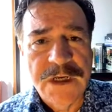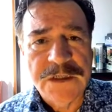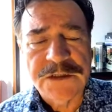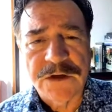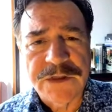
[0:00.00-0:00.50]

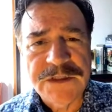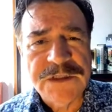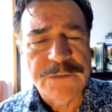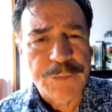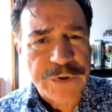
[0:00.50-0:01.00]
So this
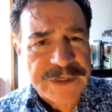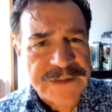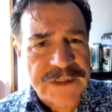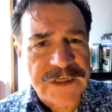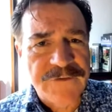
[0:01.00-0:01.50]
is pretty
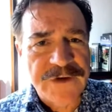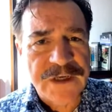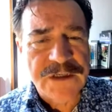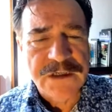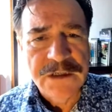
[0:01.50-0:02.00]
significant.